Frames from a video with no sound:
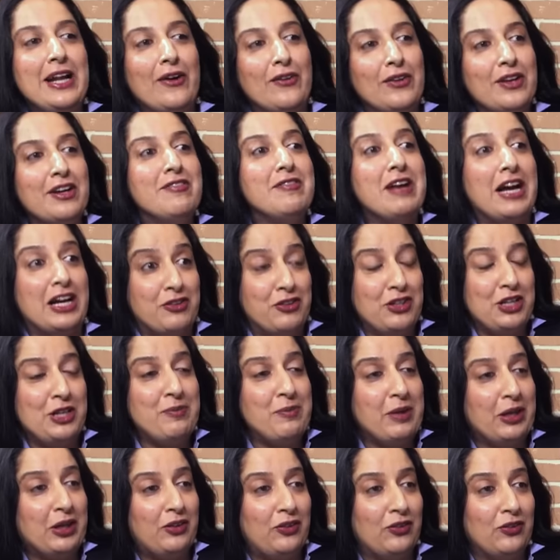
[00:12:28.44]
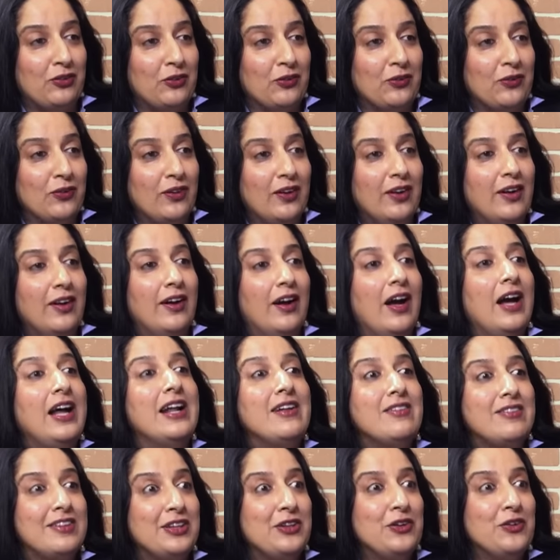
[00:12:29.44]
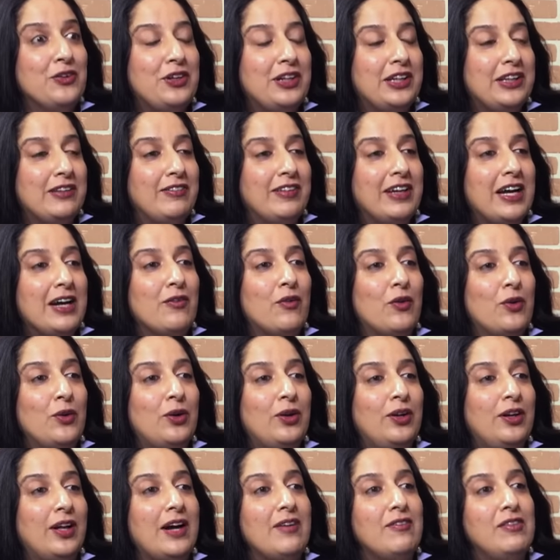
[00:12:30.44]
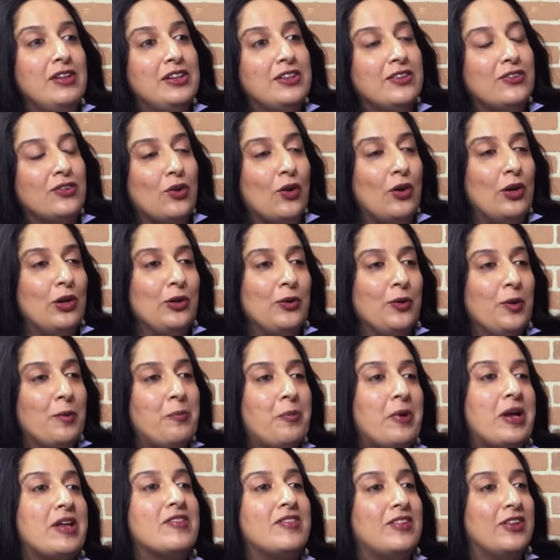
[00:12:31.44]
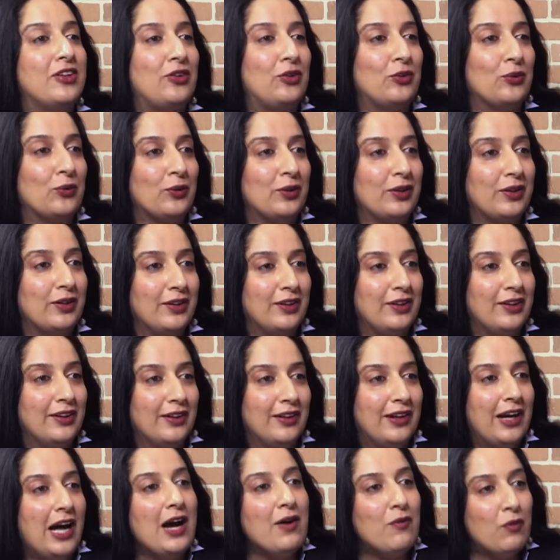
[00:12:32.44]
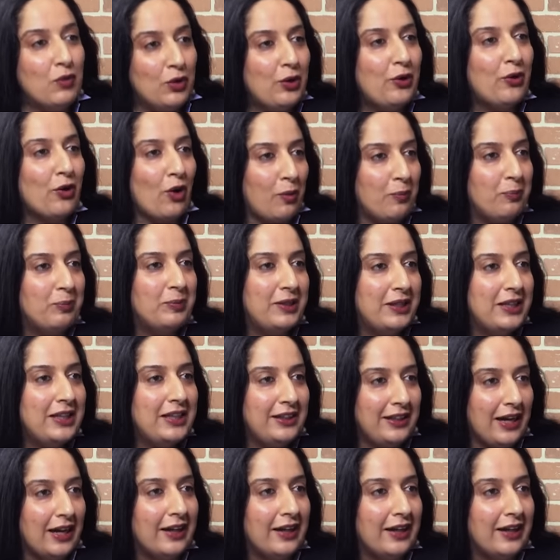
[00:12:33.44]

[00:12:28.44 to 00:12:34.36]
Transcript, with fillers: now that I've actually met you and I've seen you on TV, I won't. I will just call you a prostitute. I won't drop the